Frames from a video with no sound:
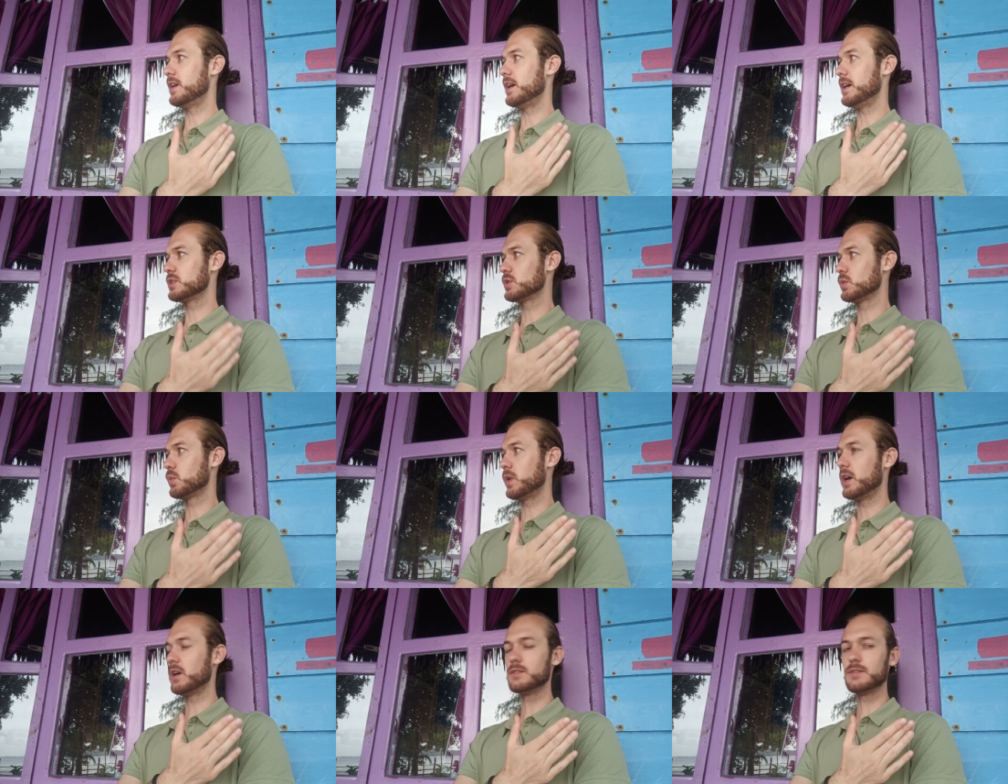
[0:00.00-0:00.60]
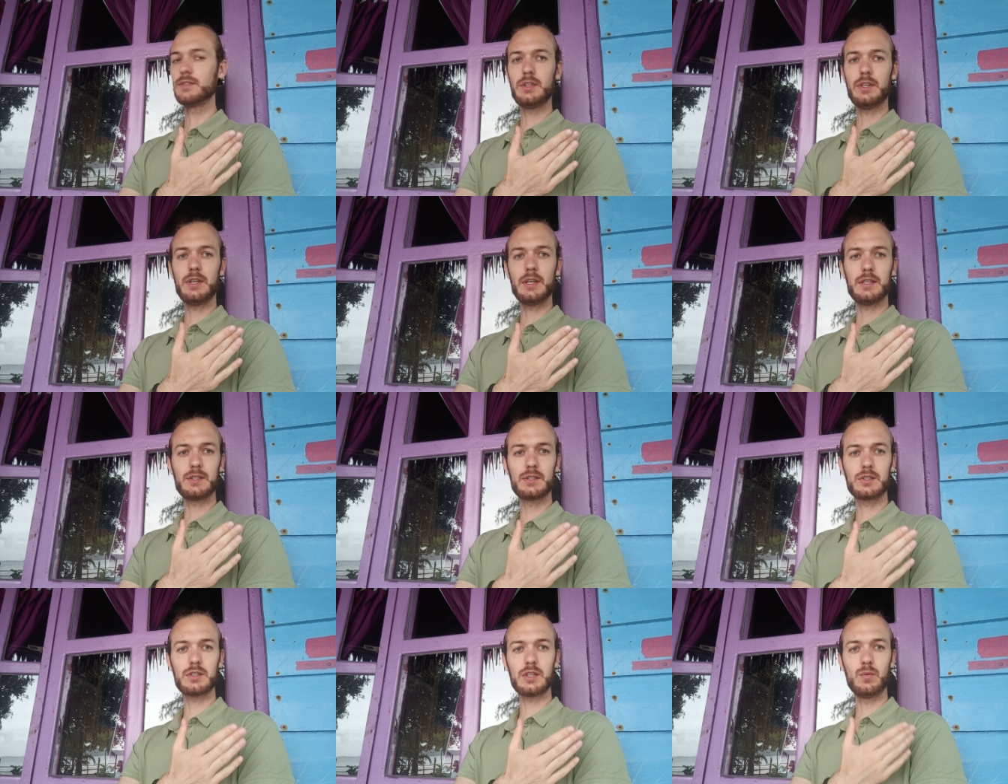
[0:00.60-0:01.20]
as wealthy
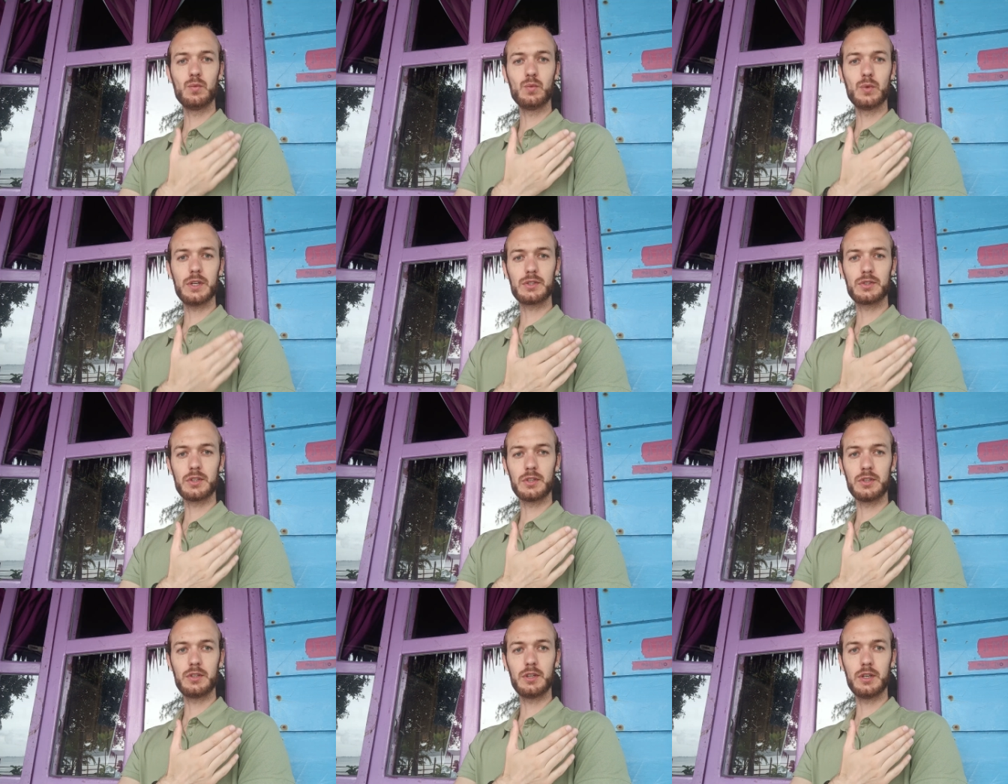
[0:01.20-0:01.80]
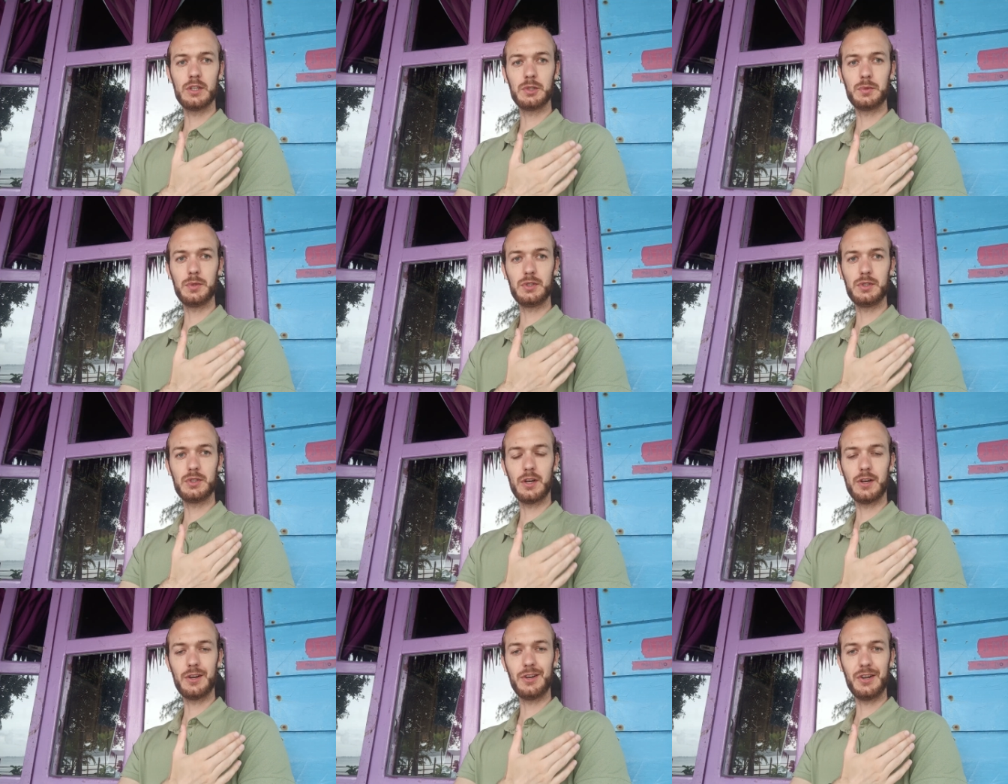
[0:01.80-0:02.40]
as some Western
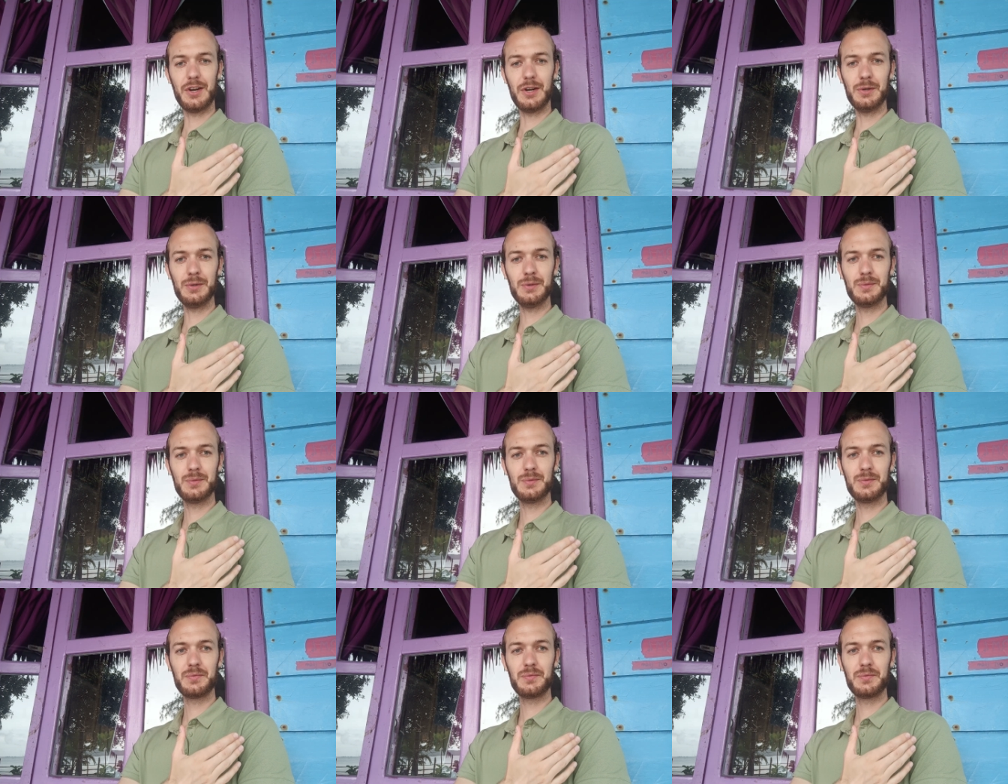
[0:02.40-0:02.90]
countries are now,